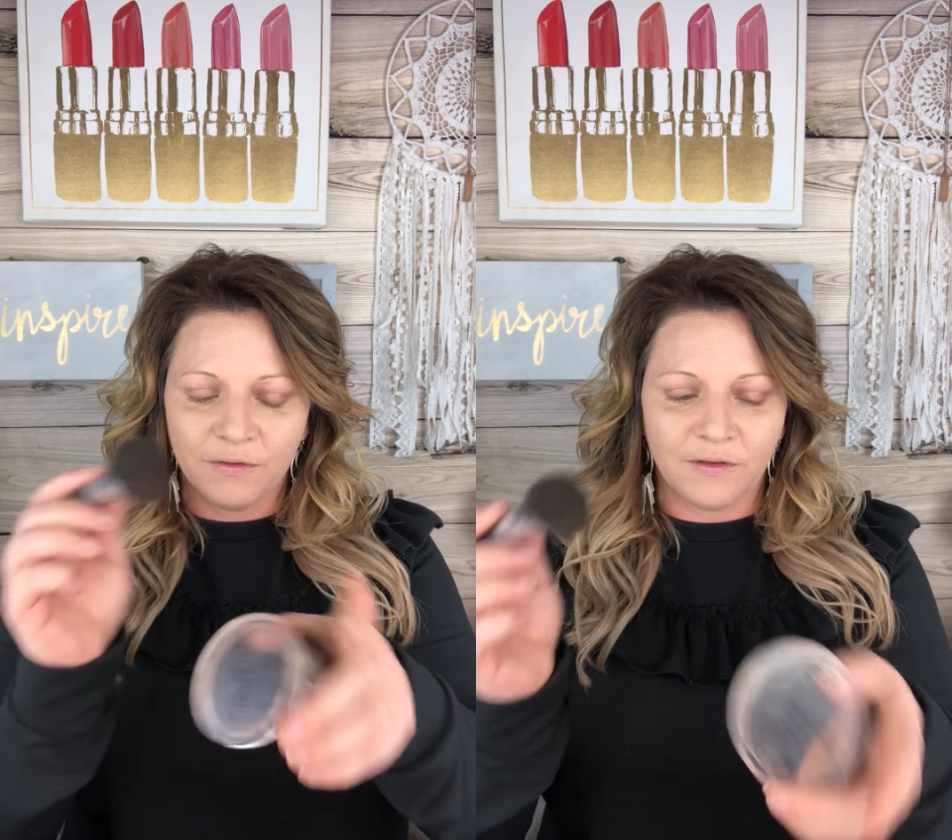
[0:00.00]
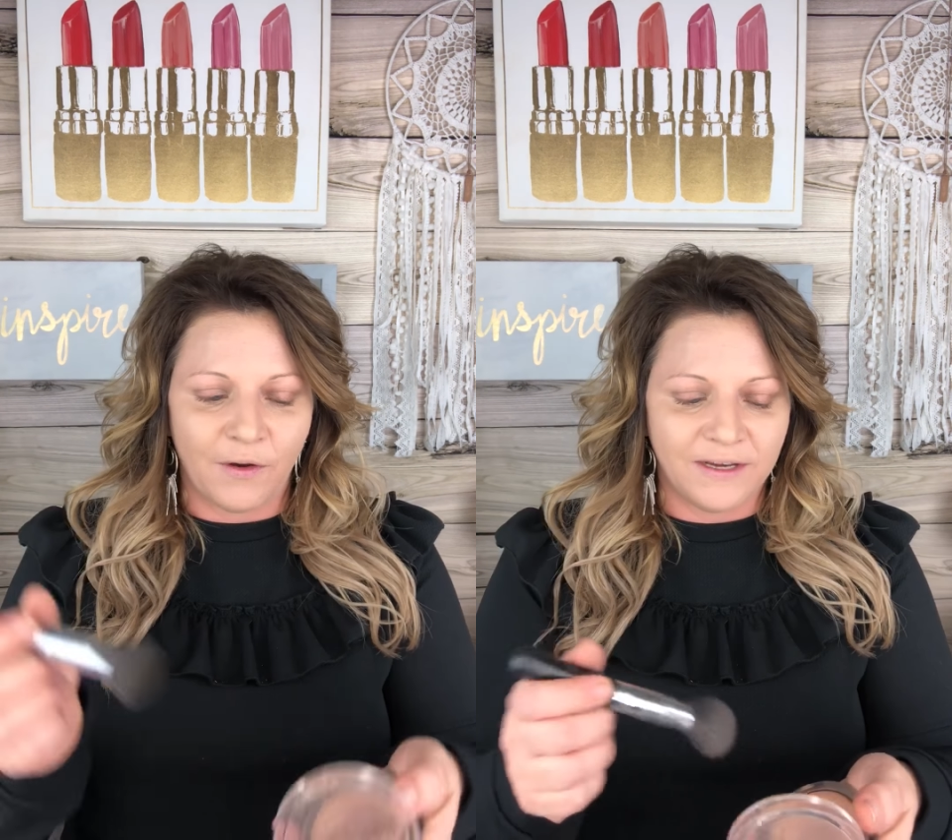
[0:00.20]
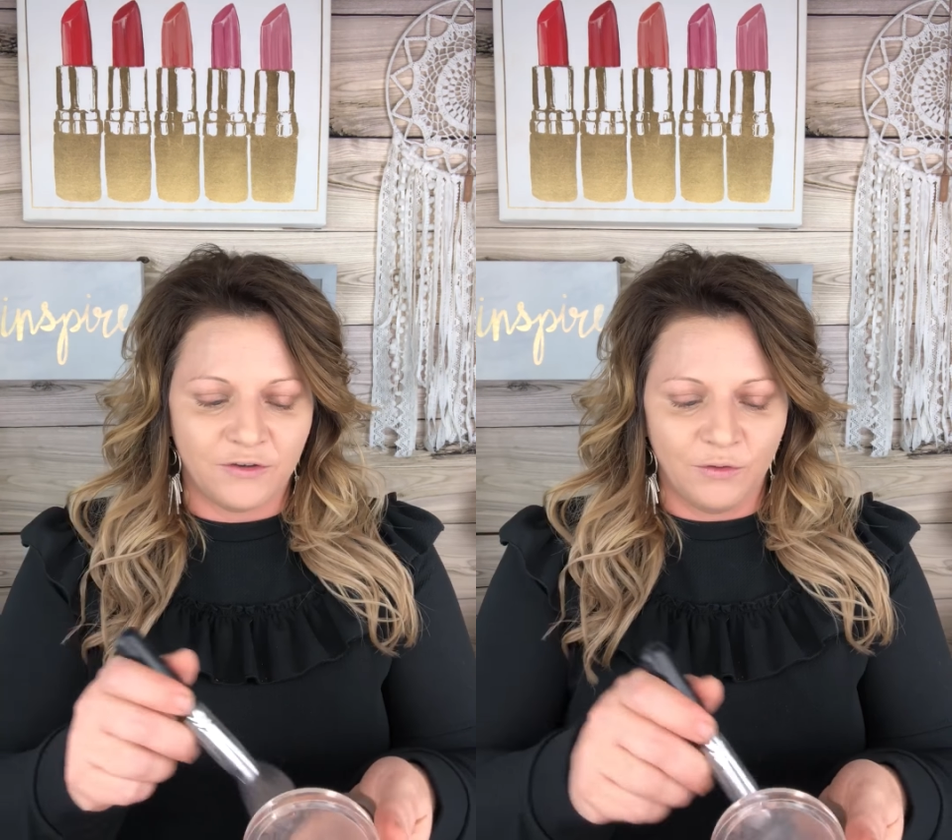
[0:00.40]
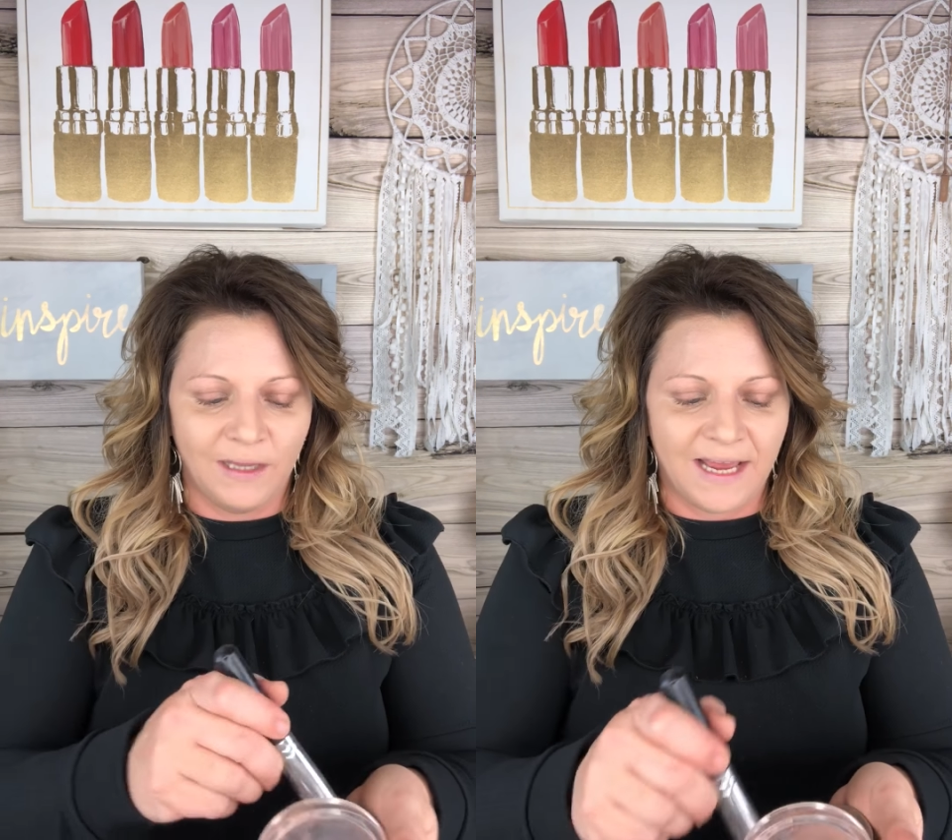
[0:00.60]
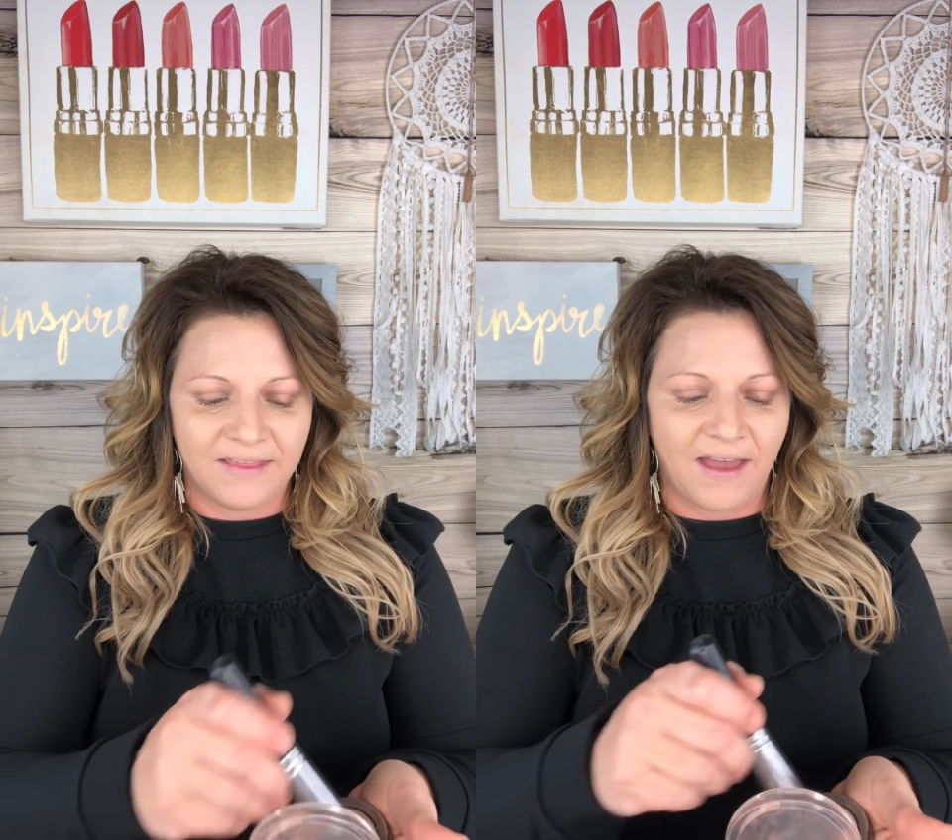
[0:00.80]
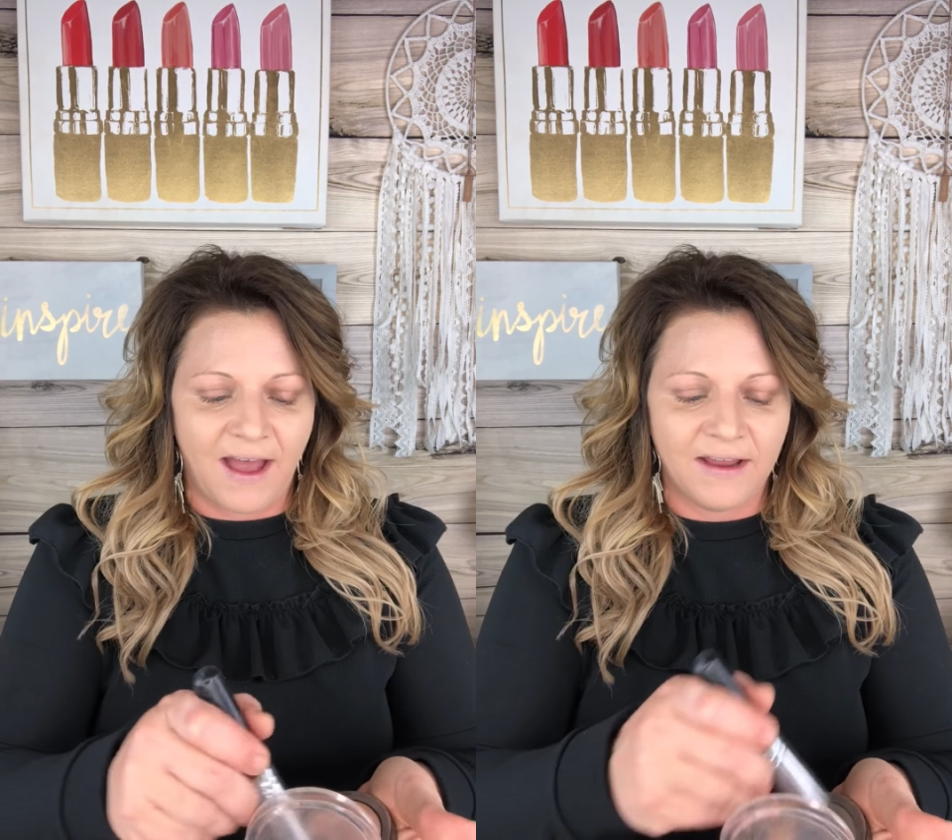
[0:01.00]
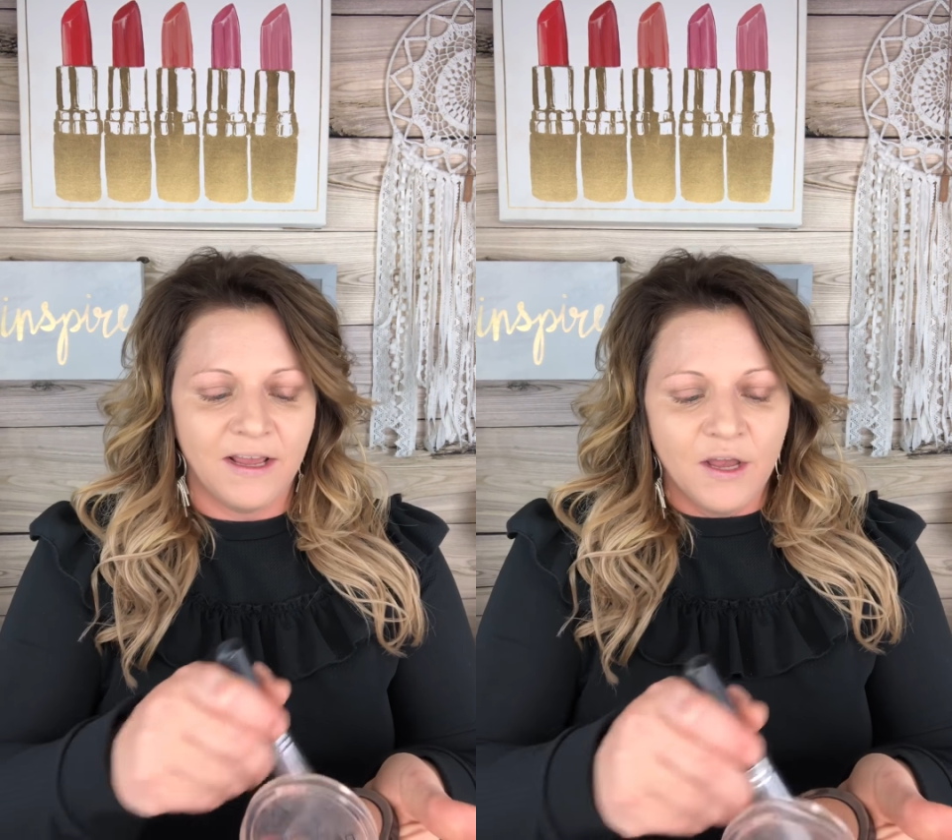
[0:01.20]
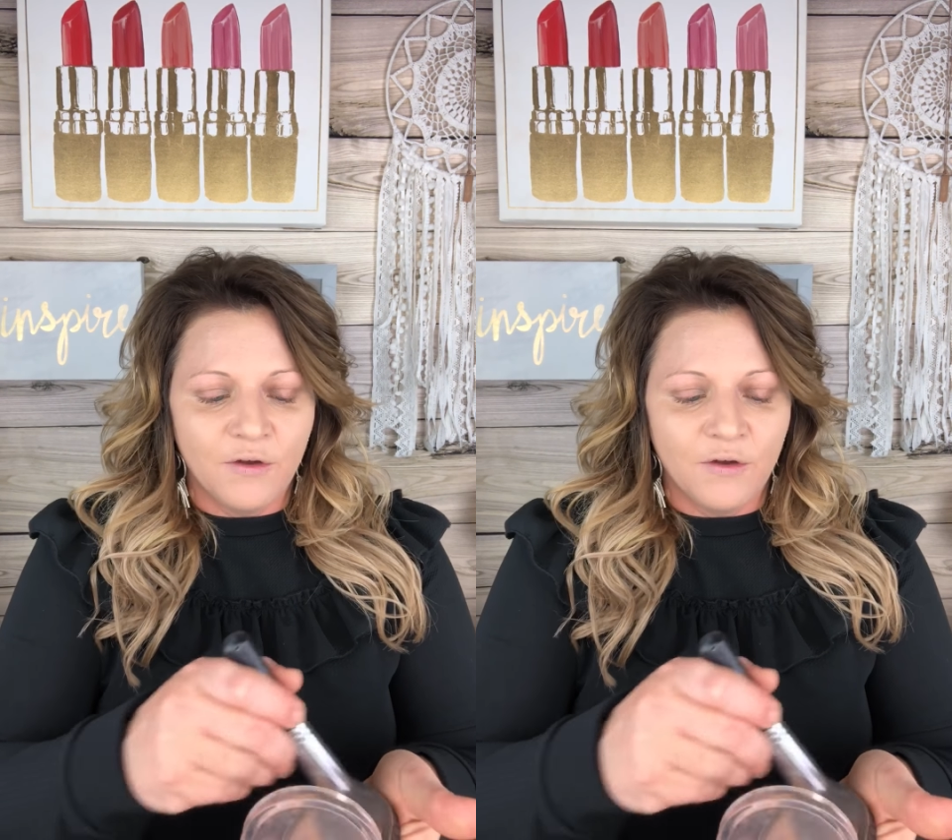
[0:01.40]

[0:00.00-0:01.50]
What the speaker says: so I do like that